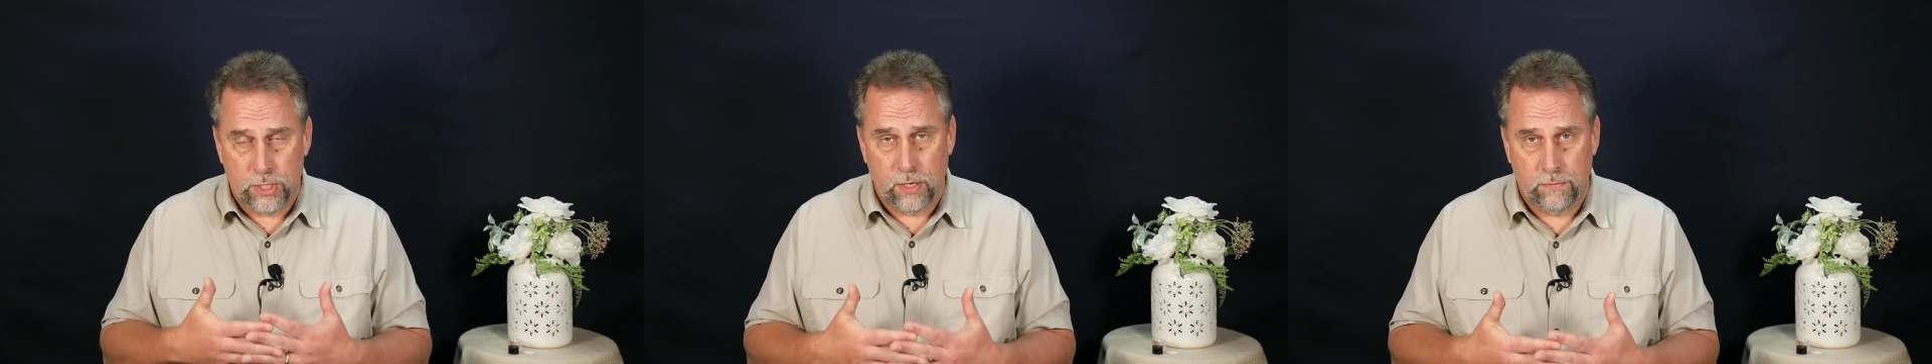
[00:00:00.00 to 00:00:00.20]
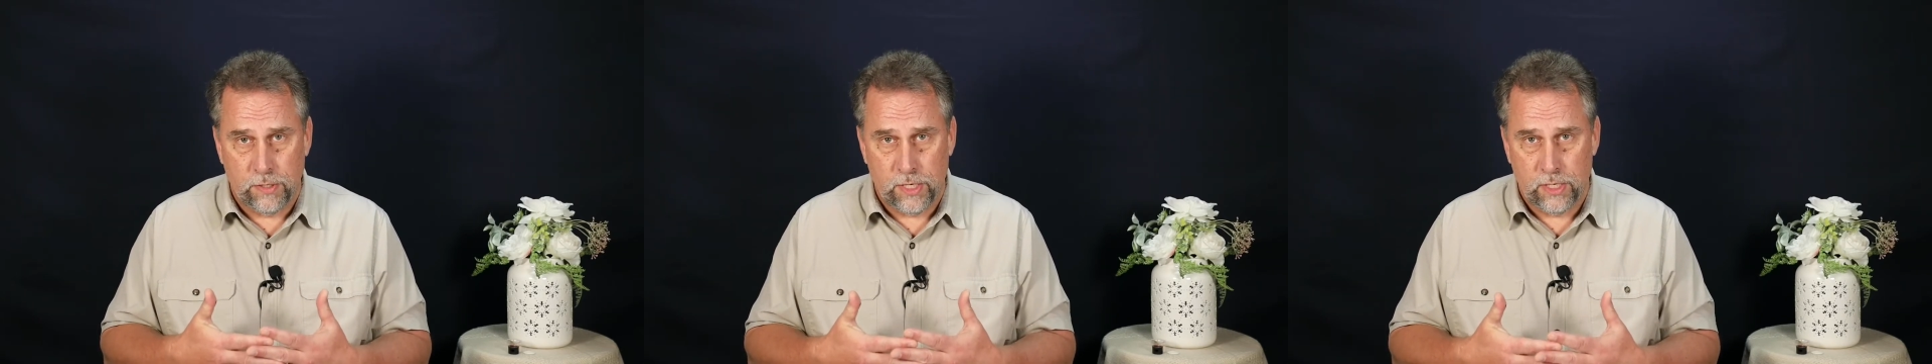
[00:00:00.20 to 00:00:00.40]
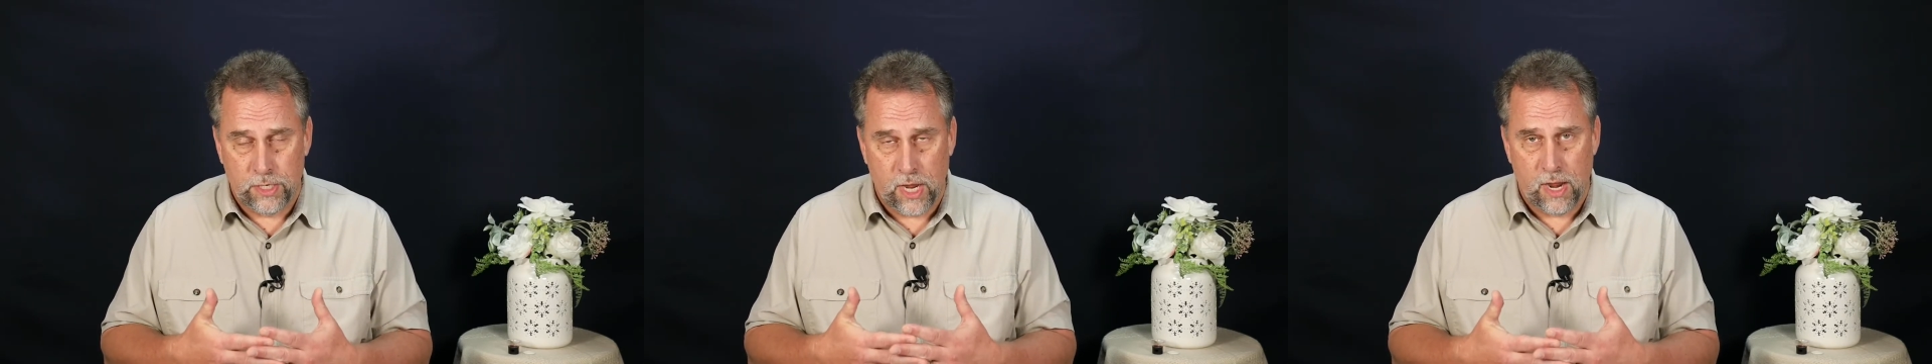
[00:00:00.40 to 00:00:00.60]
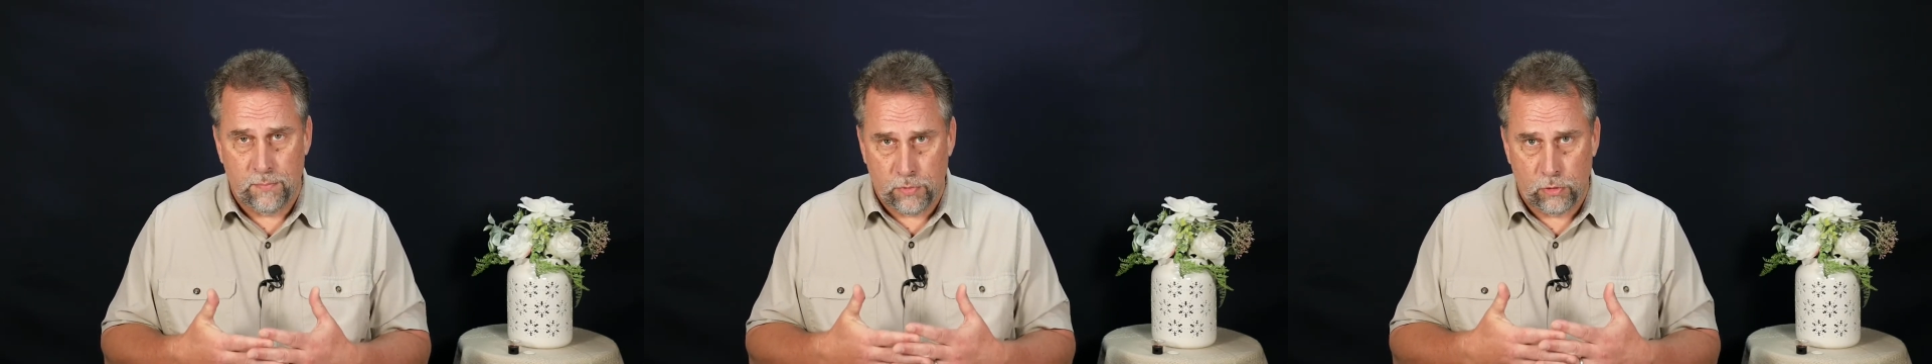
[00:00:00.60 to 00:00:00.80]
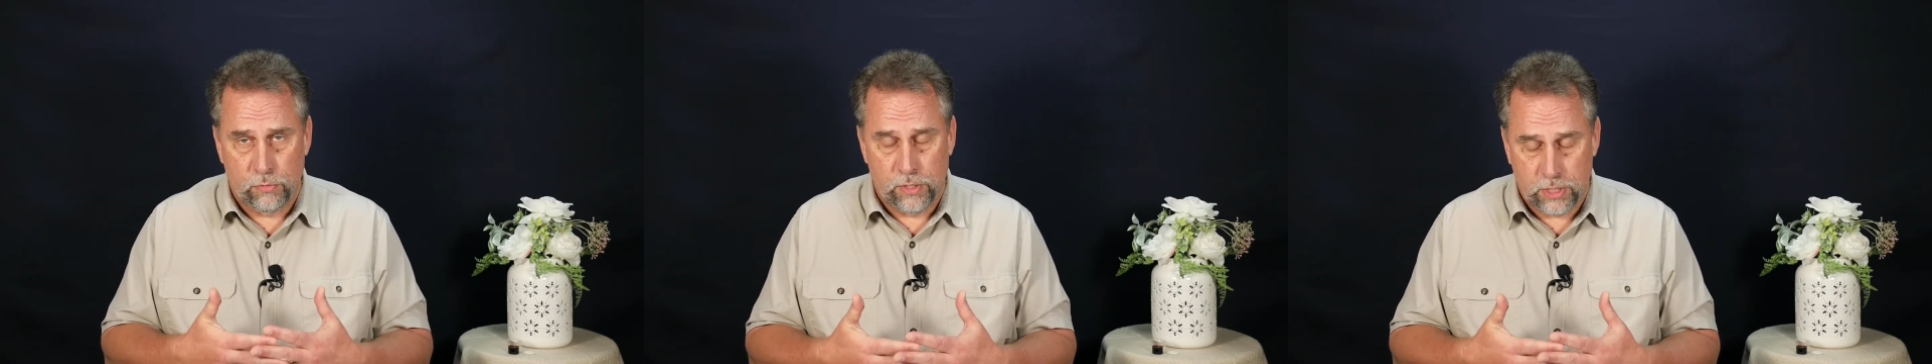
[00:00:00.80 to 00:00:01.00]
every time
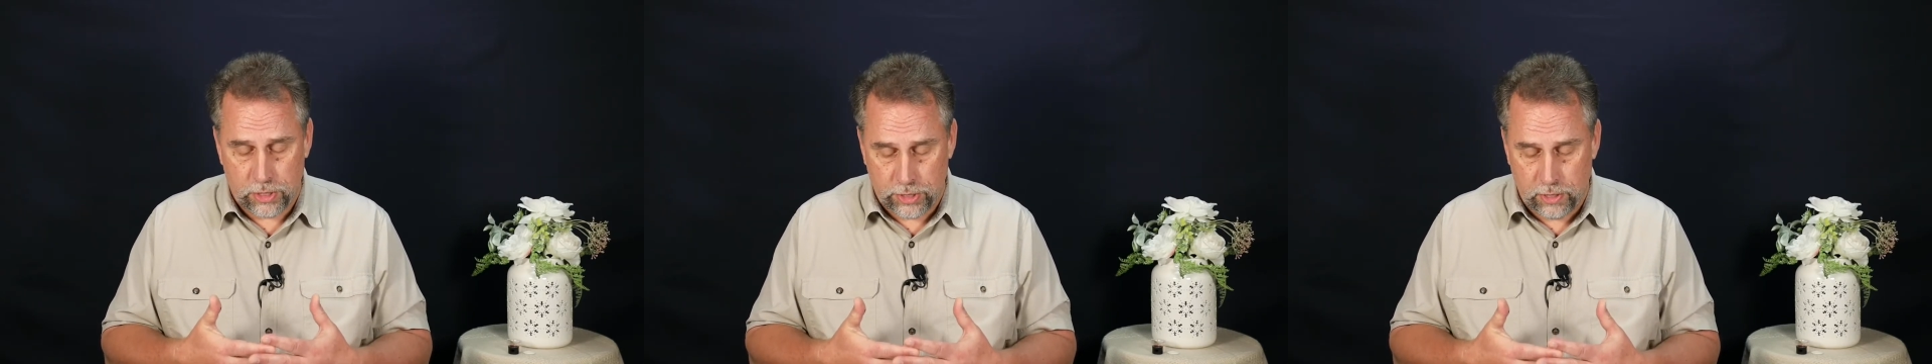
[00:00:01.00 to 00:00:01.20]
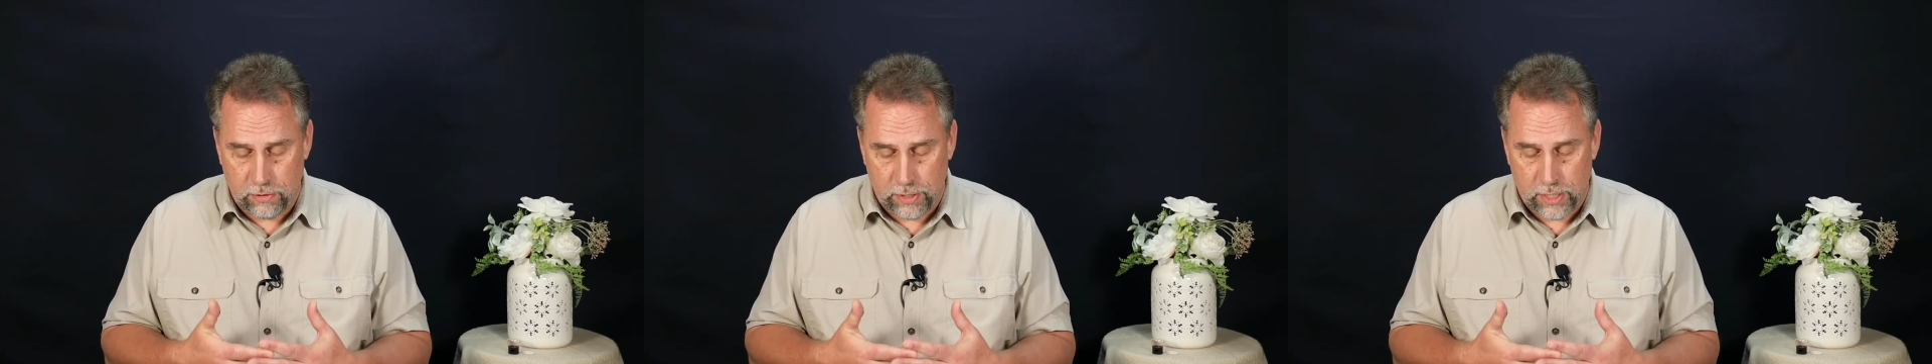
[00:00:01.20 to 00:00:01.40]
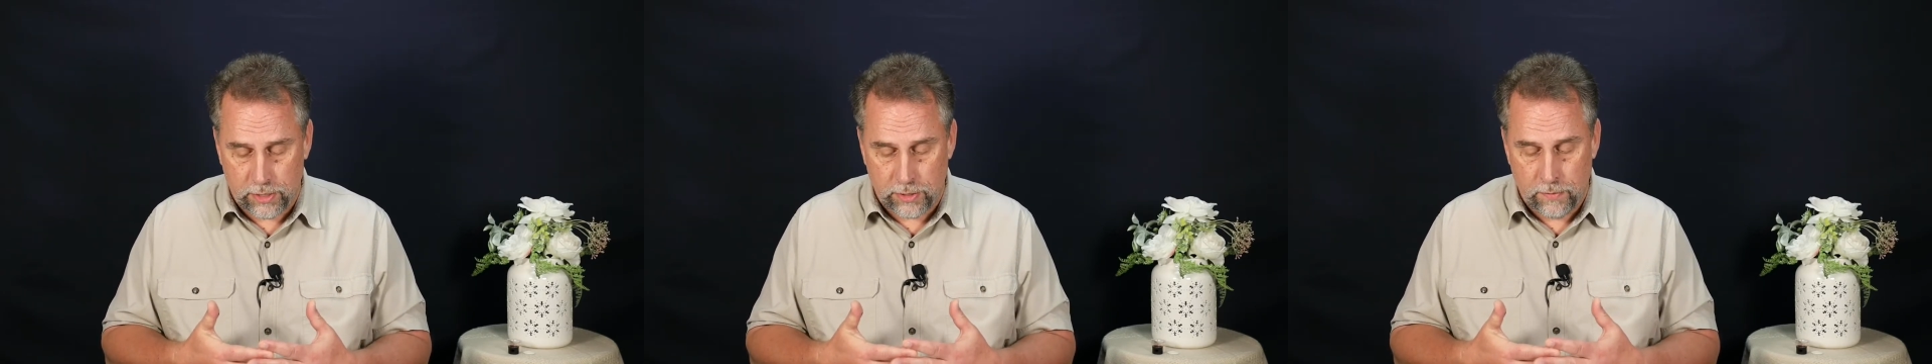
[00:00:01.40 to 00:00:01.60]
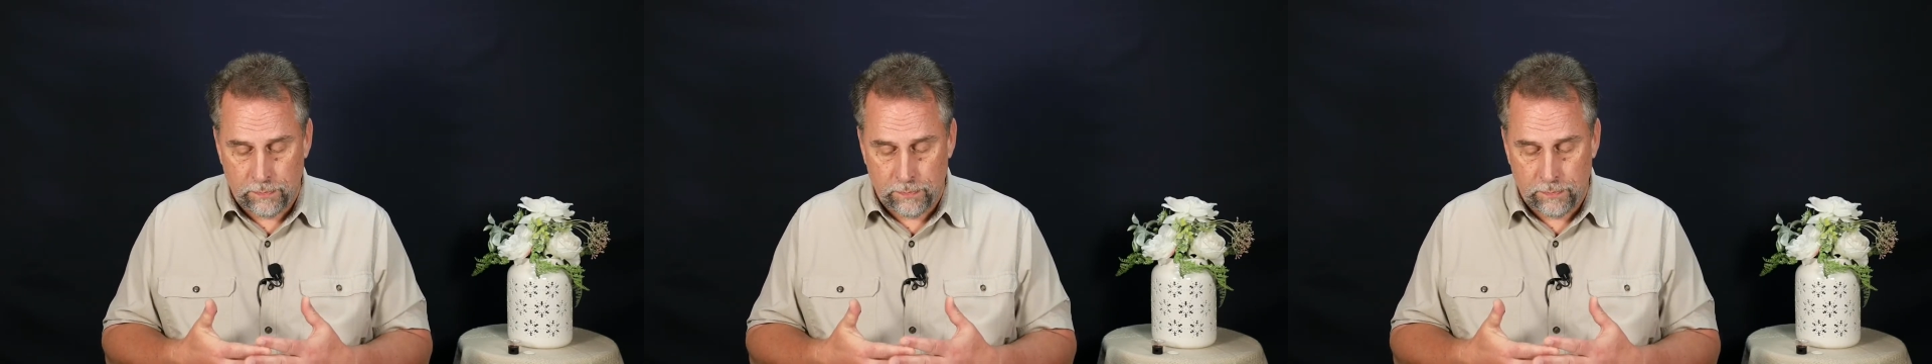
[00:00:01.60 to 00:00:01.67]
through this series.